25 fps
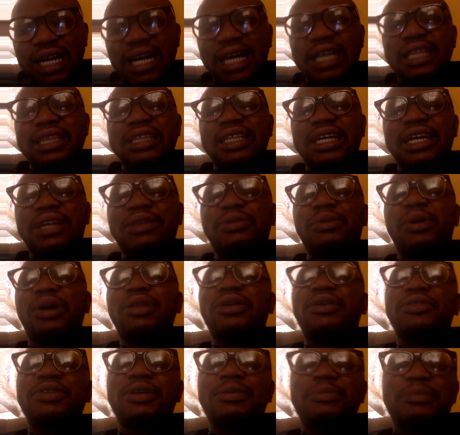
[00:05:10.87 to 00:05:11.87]
And then
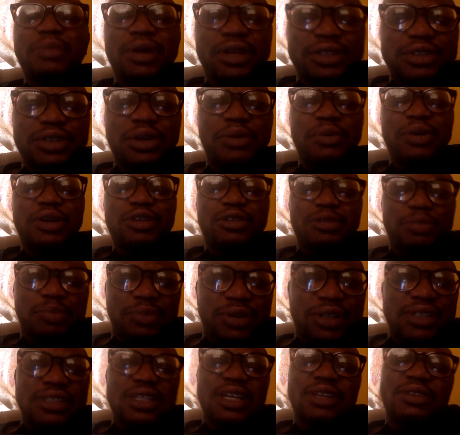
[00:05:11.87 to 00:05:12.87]
one of the major ways to
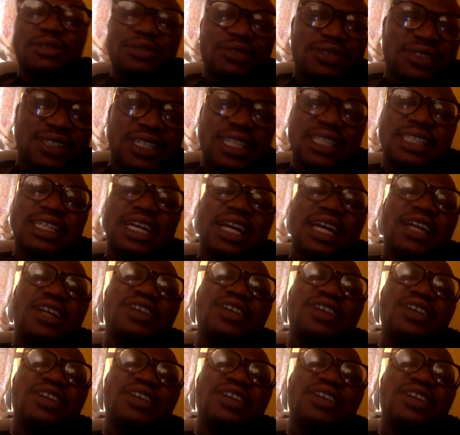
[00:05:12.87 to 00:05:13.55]
present those data